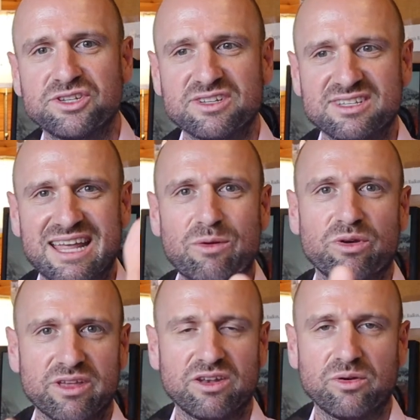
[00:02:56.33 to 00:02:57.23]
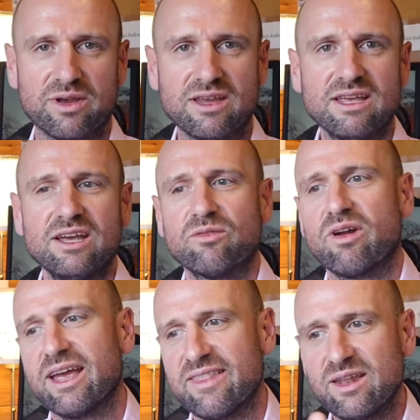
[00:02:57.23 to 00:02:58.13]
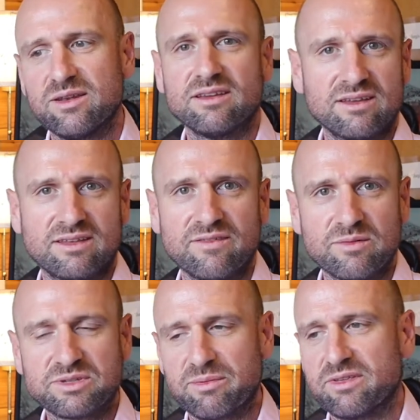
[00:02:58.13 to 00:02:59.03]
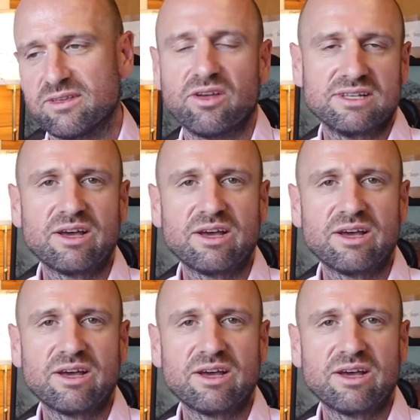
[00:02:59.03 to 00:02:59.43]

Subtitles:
You just state what they're doing, right? And then give them something,